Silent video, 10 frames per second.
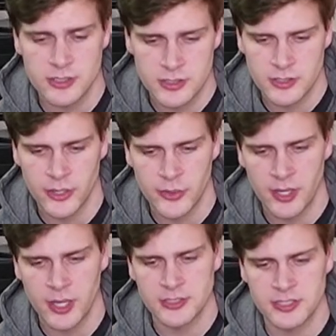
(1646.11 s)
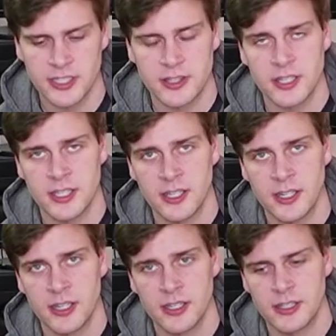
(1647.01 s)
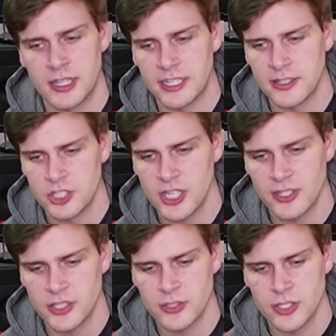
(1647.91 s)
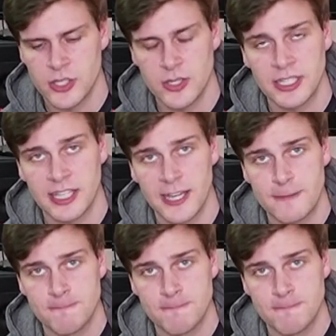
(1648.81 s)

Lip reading: So I'll stick the link in the chat too, so you can get